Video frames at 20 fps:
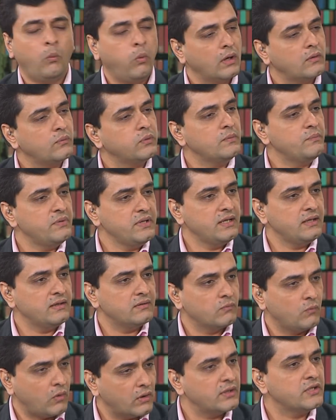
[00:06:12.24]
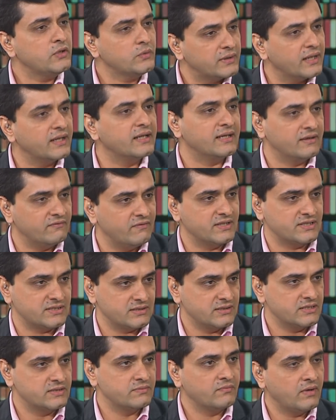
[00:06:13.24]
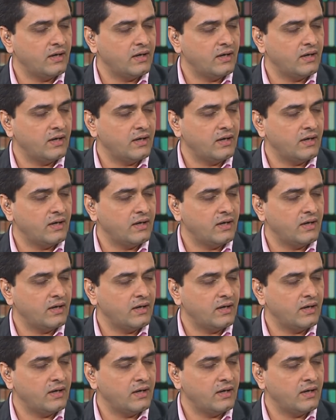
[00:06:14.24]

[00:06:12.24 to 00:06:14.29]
What would be? What are you telling investors?